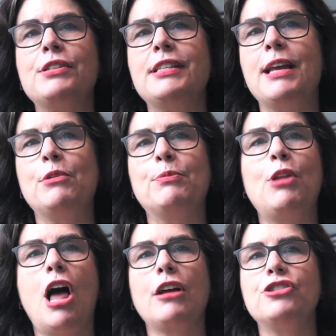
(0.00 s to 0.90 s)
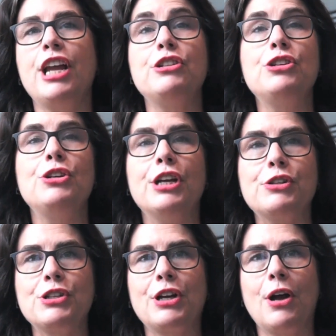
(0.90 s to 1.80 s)
say, with blockchain 2
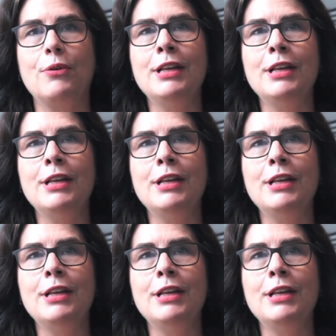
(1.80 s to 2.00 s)
years ago,